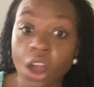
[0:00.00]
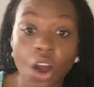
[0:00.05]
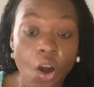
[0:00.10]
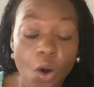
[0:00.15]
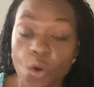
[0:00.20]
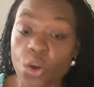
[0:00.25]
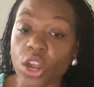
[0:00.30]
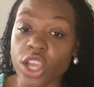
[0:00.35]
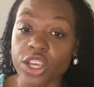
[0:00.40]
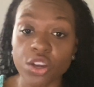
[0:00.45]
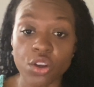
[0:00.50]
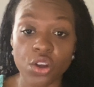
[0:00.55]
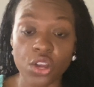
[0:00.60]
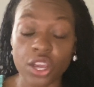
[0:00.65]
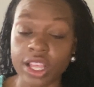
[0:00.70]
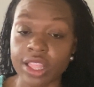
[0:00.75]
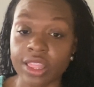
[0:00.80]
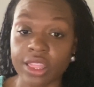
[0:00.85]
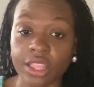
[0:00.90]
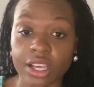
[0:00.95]
Or you're
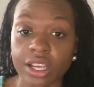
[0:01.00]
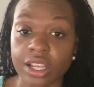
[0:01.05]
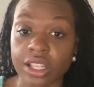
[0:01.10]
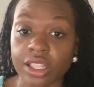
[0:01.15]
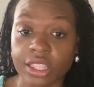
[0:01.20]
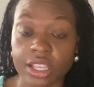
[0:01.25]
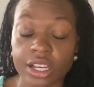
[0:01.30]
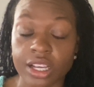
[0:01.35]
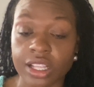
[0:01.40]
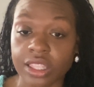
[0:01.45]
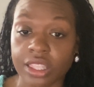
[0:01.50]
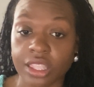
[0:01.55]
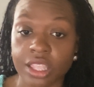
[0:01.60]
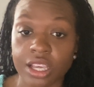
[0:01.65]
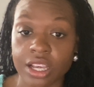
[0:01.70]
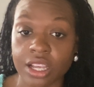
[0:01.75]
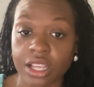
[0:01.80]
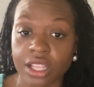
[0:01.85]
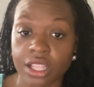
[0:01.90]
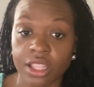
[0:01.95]
in
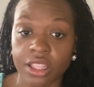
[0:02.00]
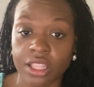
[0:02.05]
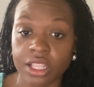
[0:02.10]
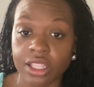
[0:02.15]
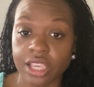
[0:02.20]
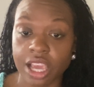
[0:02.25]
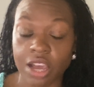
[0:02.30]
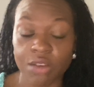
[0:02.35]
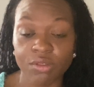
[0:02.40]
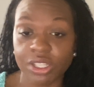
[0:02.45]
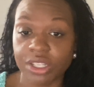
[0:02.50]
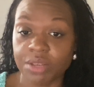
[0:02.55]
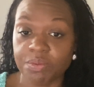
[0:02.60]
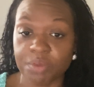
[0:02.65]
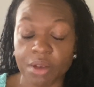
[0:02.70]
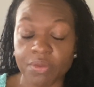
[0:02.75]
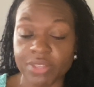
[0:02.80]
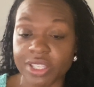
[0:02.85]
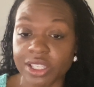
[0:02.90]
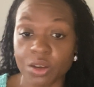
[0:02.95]
the township
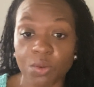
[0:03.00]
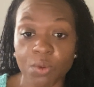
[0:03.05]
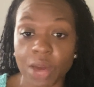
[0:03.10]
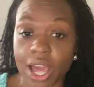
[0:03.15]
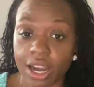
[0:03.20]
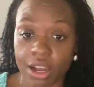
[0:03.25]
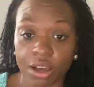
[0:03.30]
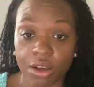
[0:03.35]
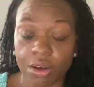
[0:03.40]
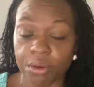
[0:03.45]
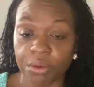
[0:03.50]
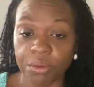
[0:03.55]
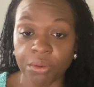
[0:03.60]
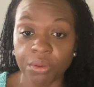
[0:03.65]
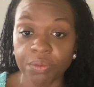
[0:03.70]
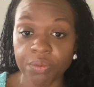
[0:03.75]
of Soweto